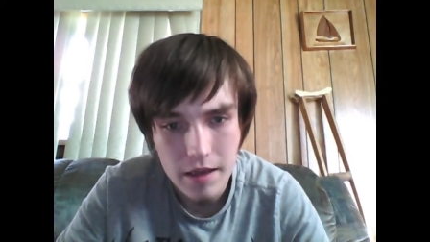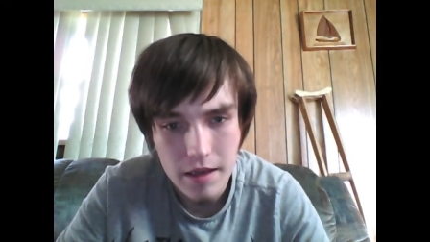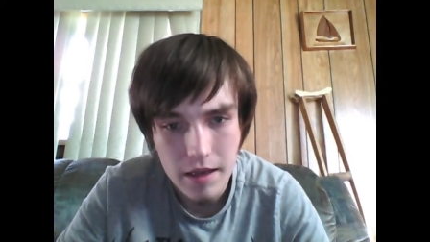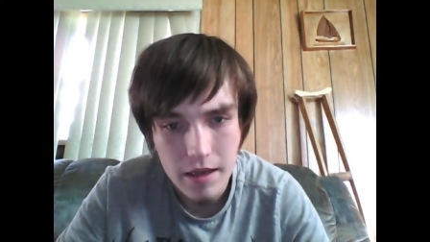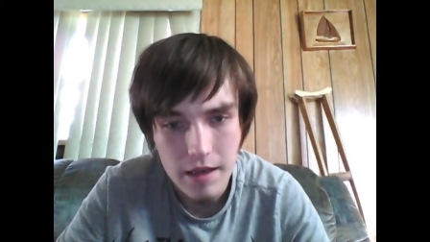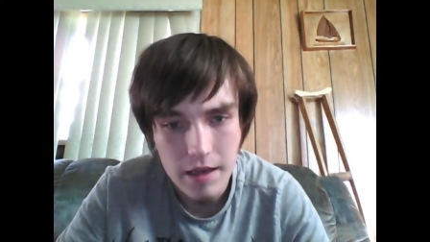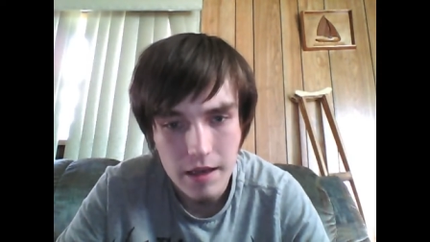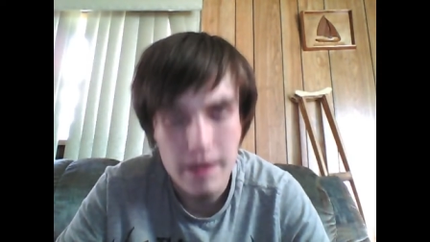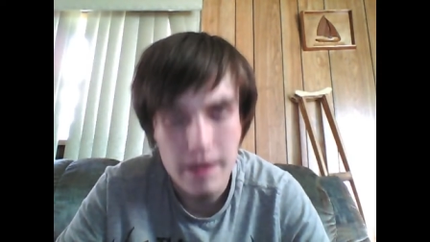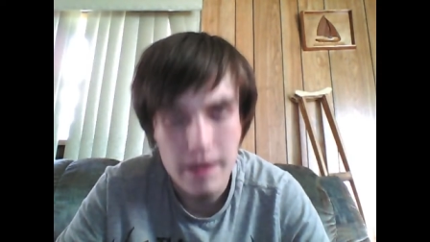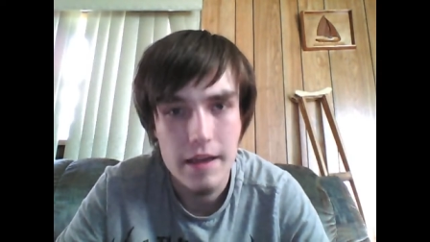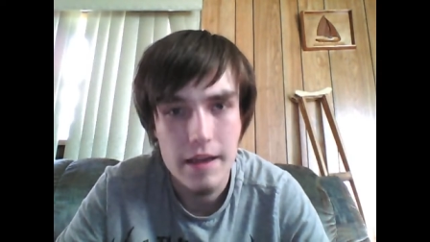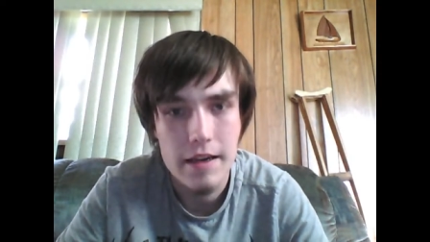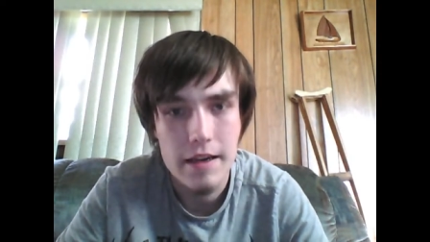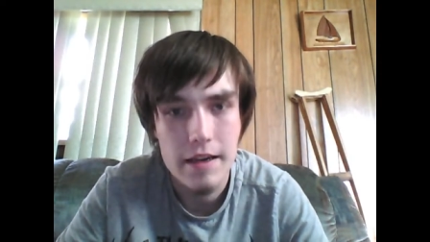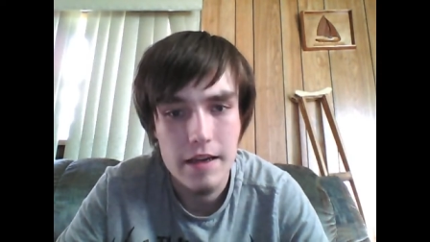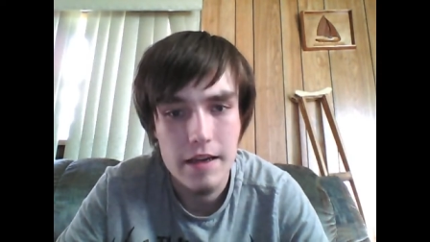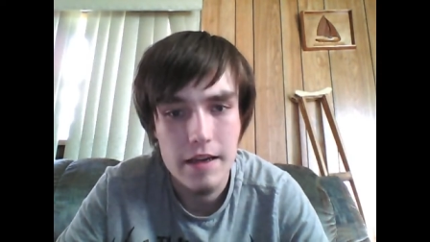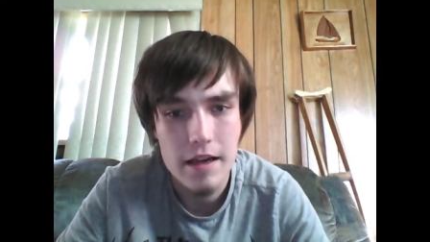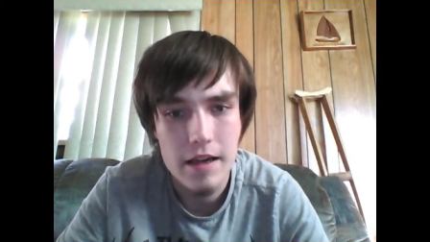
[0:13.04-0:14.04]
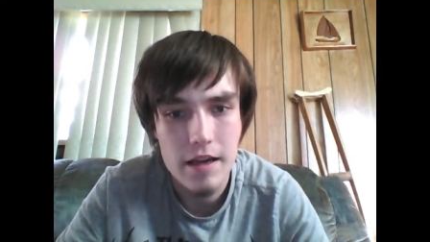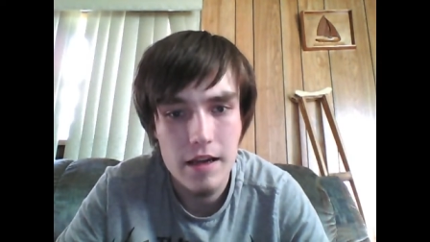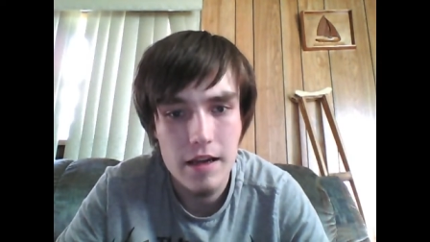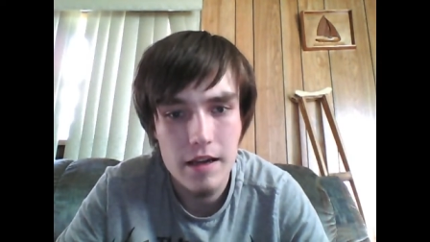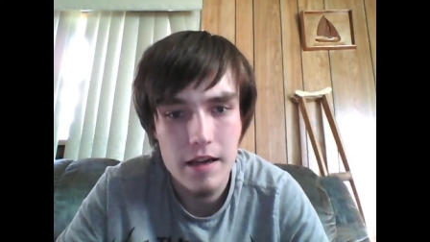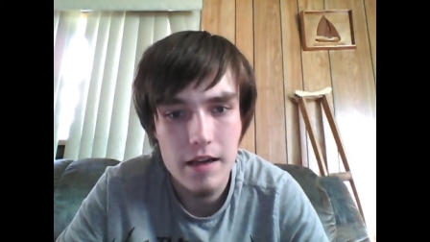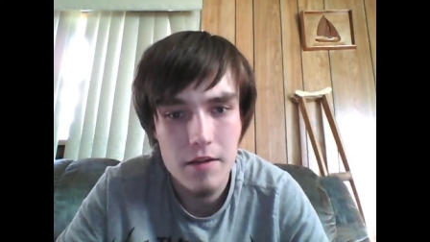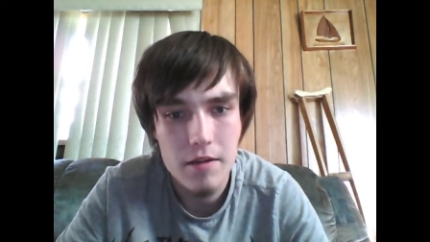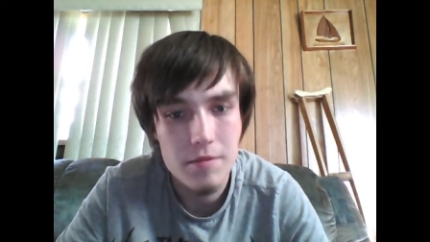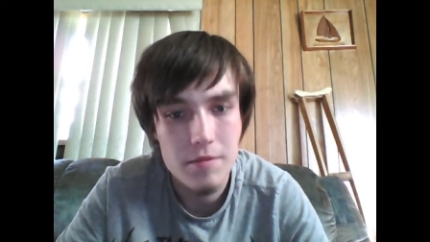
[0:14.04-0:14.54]
I,
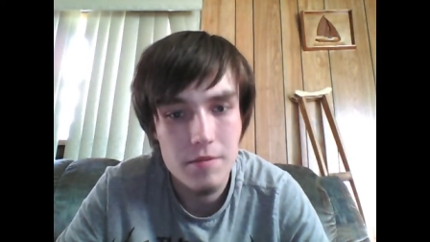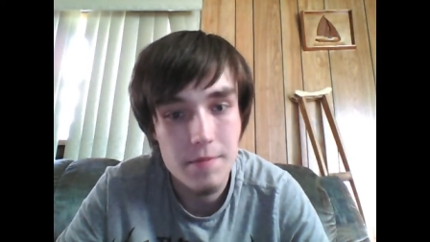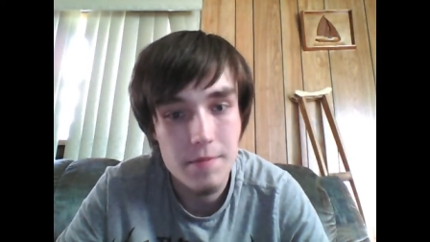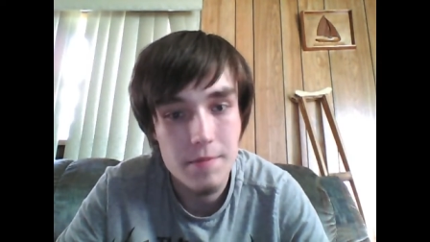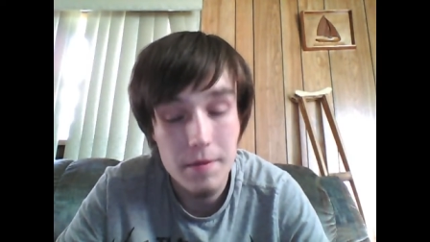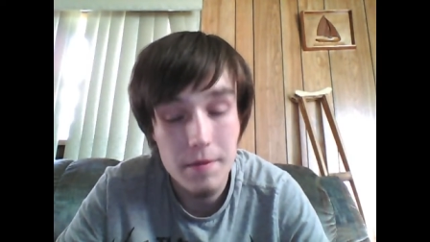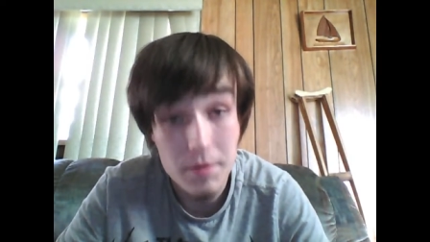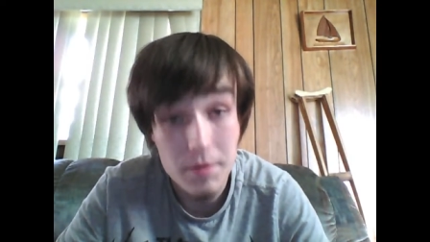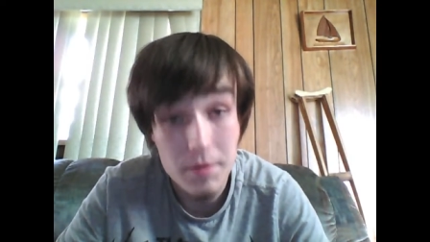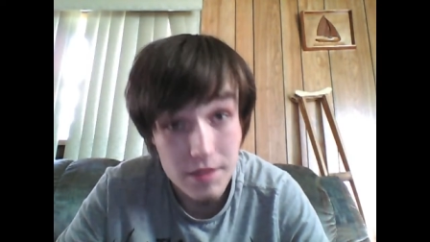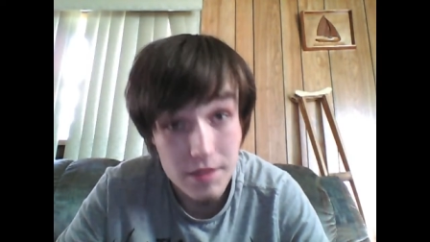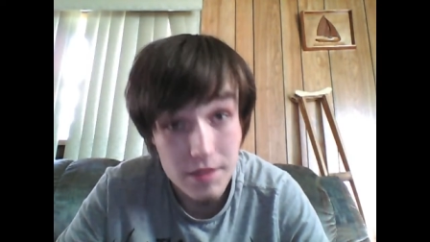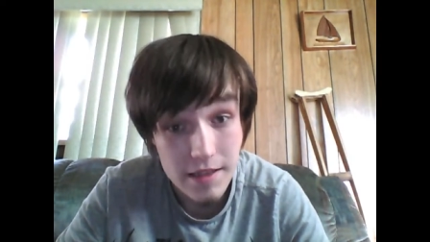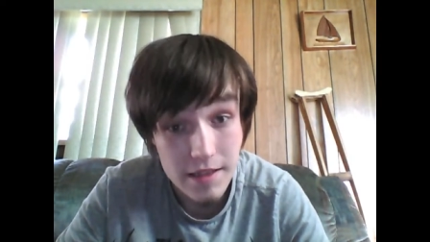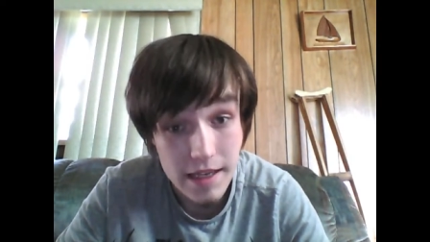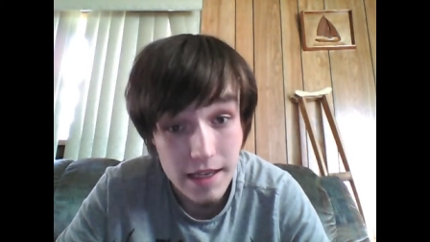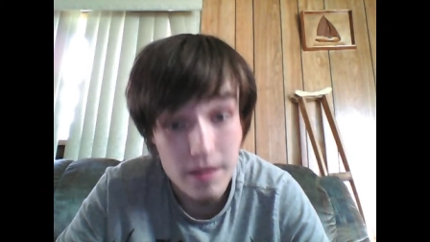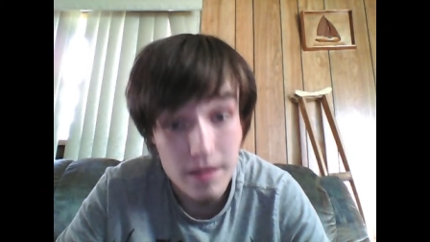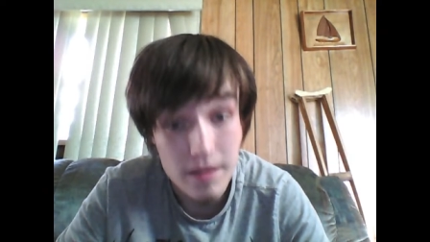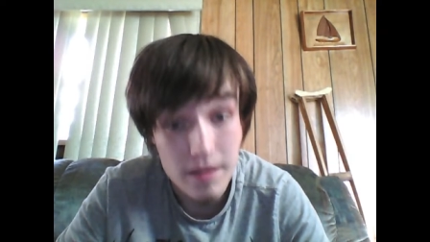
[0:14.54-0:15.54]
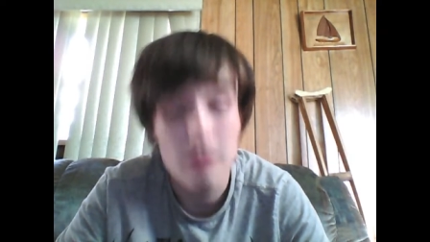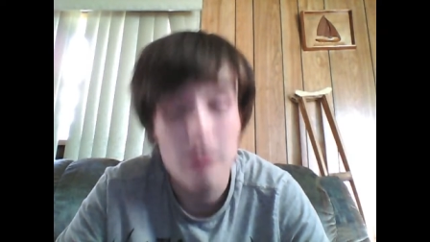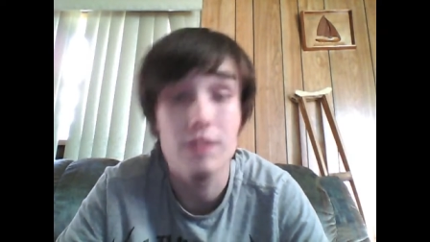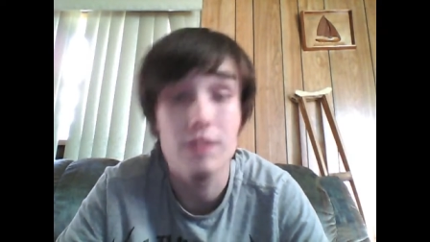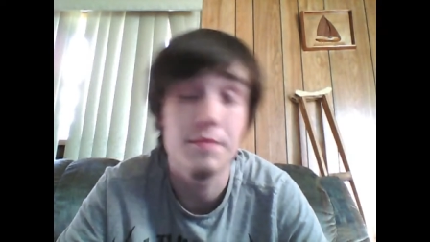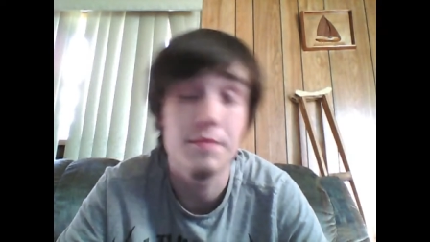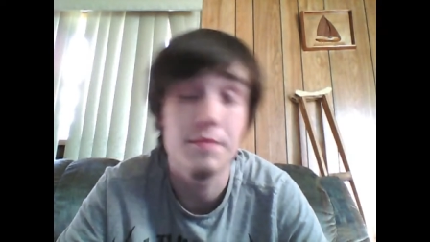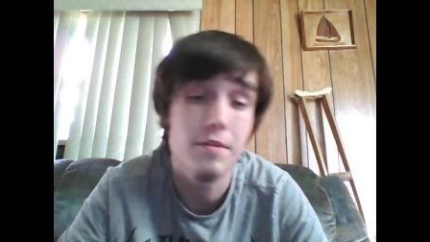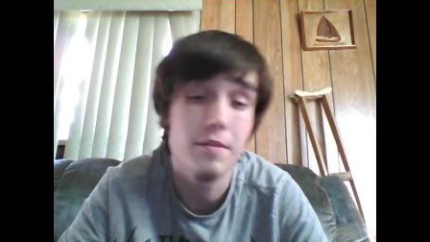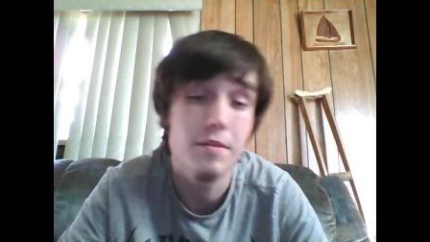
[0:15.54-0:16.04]
uh, spent most of the day in the
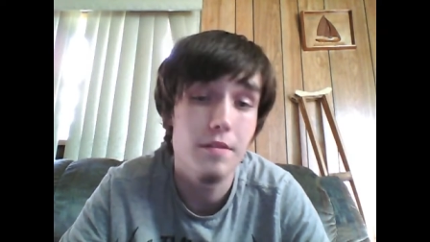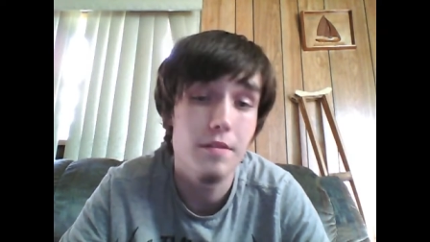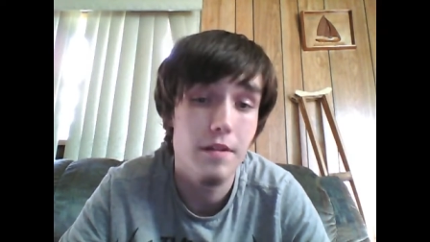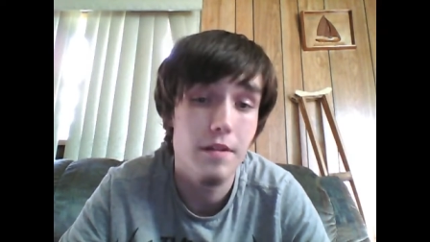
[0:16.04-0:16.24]
hospital,